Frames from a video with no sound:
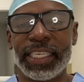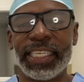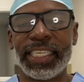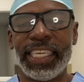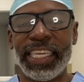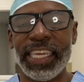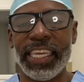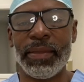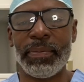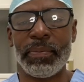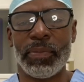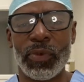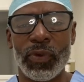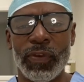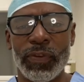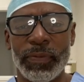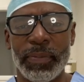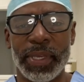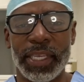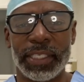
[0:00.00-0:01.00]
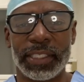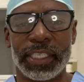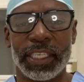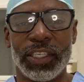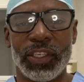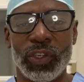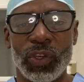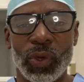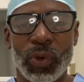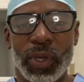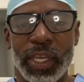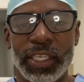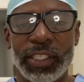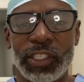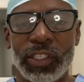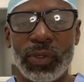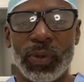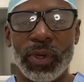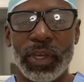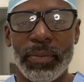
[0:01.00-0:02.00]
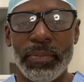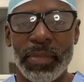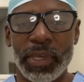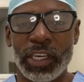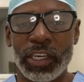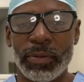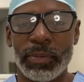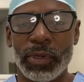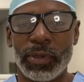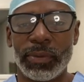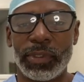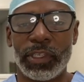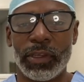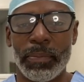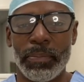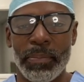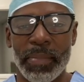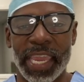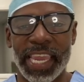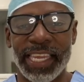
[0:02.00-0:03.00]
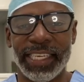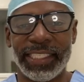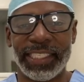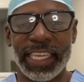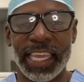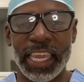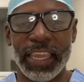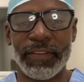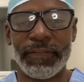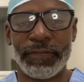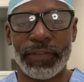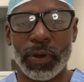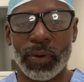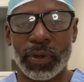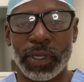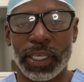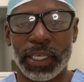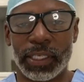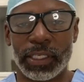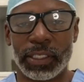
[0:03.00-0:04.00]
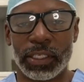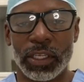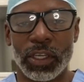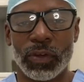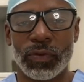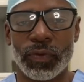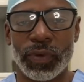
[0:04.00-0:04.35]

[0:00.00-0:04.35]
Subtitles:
Keep movements and noise to a minimum to maintain focus,